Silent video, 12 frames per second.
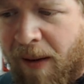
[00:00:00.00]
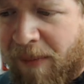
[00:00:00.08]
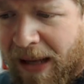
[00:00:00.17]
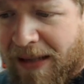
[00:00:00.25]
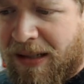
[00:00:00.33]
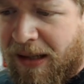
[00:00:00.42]

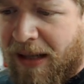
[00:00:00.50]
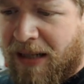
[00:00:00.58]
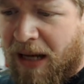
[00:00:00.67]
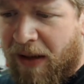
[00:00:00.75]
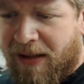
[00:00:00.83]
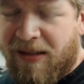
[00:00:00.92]
I'm guessing that's
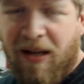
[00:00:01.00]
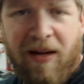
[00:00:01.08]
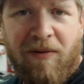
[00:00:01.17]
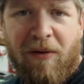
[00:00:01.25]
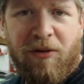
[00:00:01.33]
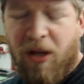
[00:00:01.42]
how that's done.
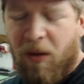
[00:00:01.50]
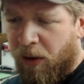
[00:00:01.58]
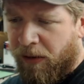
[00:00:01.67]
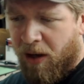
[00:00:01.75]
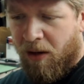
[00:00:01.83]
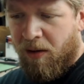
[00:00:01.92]
I've never done
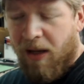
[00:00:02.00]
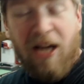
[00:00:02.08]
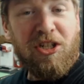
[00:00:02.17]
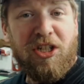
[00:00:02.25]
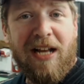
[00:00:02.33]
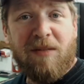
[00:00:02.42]
one though.
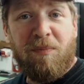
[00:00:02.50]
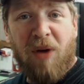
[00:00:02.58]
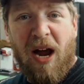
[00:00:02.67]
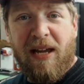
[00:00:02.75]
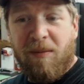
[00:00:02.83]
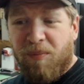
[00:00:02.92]
I should ask
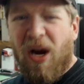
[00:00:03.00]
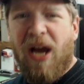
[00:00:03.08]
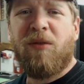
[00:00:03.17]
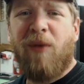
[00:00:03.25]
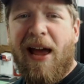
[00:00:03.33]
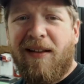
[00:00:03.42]
Brian,
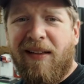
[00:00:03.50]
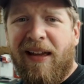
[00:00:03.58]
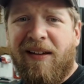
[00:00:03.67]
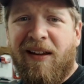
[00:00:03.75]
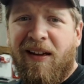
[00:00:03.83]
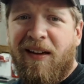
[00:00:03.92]
Brian
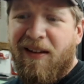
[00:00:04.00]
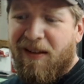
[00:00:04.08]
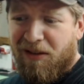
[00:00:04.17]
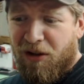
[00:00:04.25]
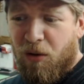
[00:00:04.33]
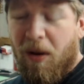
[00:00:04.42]
Ragland.
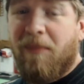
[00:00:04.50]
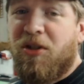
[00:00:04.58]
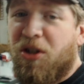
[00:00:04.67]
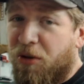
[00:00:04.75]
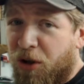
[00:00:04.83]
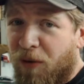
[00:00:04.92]
You, I'm
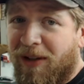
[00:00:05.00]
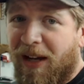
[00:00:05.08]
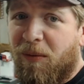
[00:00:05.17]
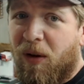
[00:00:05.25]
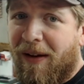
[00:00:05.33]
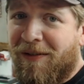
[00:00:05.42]
sure you've
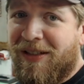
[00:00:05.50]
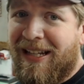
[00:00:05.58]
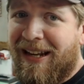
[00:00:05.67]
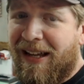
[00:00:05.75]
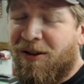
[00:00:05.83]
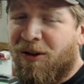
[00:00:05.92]
done one. I've
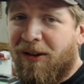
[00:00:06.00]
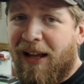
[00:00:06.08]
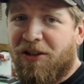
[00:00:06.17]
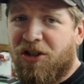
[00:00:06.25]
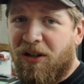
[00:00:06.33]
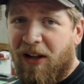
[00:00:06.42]
seen it in your
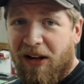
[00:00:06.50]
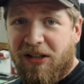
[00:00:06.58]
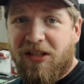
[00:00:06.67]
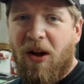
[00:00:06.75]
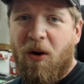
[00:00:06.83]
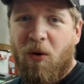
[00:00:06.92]
collection. Let
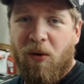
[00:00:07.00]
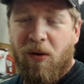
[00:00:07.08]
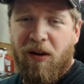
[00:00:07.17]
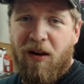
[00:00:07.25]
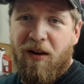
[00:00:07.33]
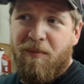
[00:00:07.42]
us know.
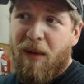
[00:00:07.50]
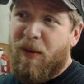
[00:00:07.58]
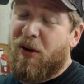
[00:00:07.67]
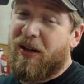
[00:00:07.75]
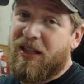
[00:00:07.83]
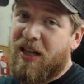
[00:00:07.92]
Maybe
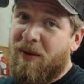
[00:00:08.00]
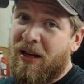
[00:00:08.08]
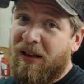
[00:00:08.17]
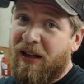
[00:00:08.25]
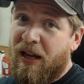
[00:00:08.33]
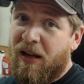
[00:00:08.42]
you can send me
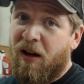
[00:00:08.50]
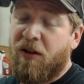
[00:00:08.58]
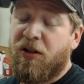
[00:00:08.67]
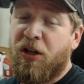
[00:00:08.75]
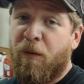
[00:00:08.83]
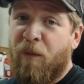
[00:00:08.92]
a link
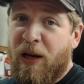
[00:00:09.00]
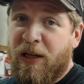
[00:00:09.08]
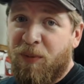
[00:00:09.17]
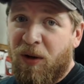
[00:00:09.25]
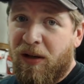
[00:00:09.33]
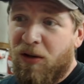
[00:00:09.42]
to your
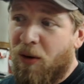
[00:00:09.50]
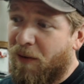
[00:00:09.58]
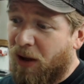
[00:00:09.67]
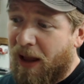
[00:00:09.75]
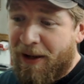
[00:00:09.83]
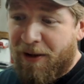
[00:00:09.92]
Facebook. You have
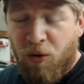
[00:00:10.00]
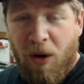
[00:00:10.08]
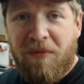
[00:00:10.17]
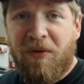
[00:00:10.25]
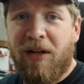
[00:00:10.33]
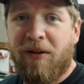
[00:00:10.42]
a lot of
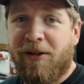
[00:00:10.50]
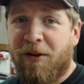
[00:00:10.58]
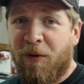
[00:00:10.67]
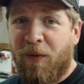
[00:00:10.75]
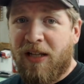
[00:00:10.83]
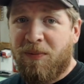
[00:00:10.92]
great videos on
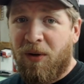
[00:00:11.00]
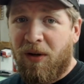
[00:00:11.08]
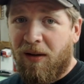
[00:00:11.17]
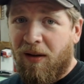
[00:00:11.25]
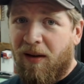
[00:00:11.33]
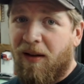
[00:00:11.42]
your Facebook.
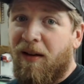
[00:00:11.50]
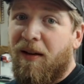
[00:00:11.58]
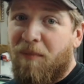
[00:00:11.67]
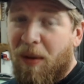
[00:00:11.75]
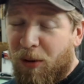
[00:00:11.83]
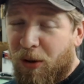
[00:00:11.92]

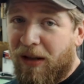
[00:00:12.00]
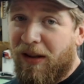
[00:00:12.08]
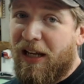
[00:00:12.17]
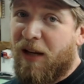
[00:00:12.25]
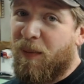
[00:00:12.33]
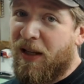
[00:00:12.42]
Maybe you can
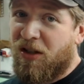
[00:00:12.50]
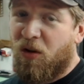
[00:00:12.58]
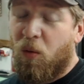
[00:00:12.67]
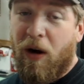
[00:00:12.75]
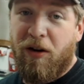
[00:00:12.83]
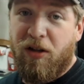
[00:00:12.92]
link me
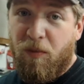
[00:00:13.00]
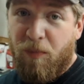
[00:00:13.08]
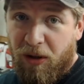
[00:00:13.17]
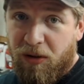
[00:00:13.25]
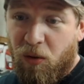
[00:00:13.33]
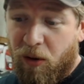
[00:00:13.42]
to where you
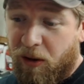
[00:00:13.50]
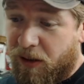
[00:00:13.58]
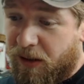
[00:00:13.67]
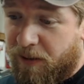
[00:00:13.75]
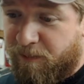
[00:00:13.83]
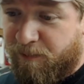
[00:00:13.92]
built
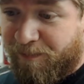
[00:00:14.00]
yours.